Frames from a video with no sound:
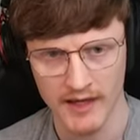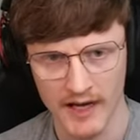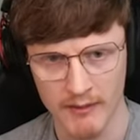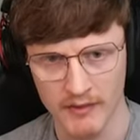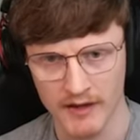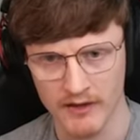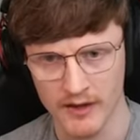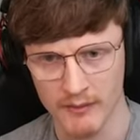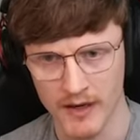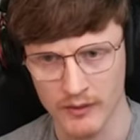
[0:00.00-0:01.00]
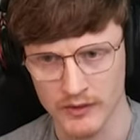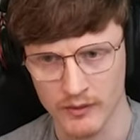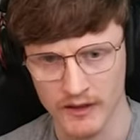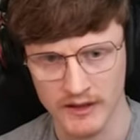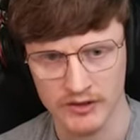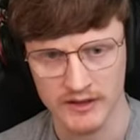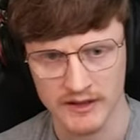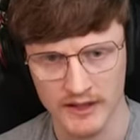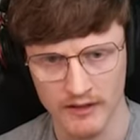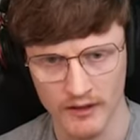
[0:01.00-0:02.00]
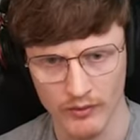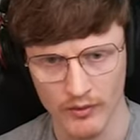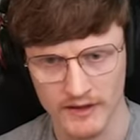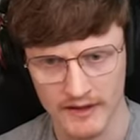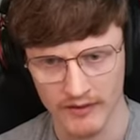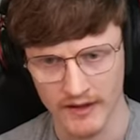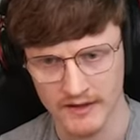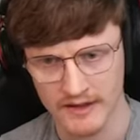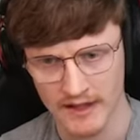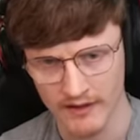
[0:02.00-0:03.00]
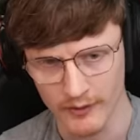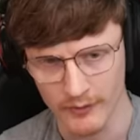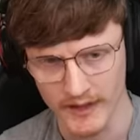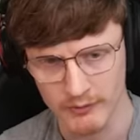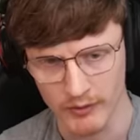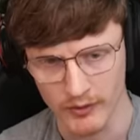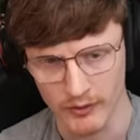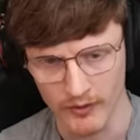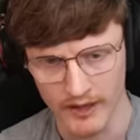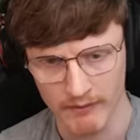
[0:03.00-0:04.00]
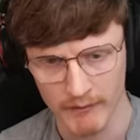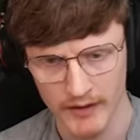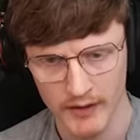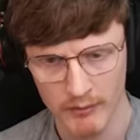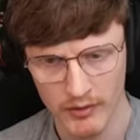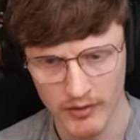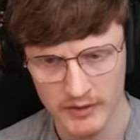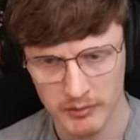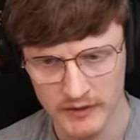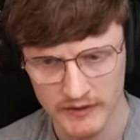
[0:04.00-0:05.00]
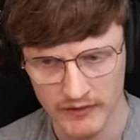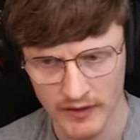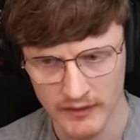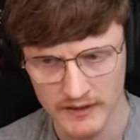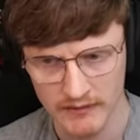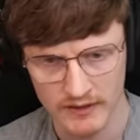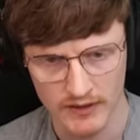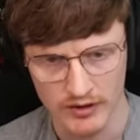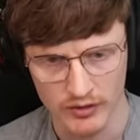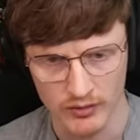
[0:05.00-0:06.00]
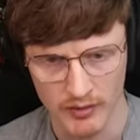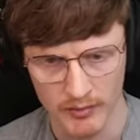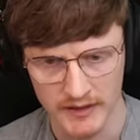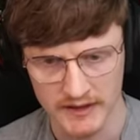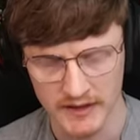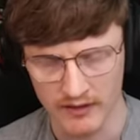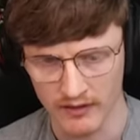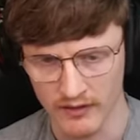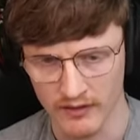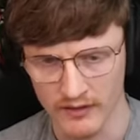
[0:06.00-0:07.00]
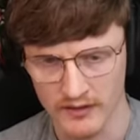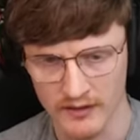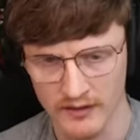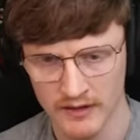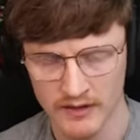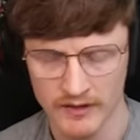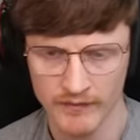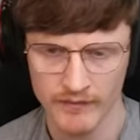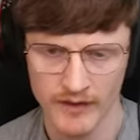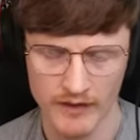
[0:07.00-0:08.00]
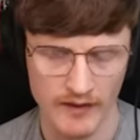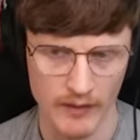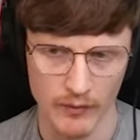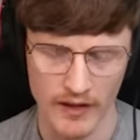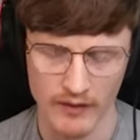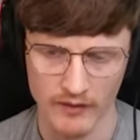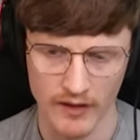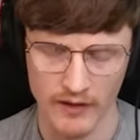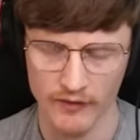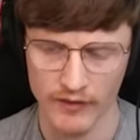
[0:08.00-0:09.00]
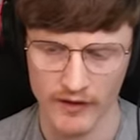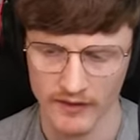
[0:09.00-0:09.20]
the game and the third battle was quite interesting. Overall a 7 out of 10, not the best but cool game. Bonus points for no attempt to destroy my PC unlike others. Okay, wow. I love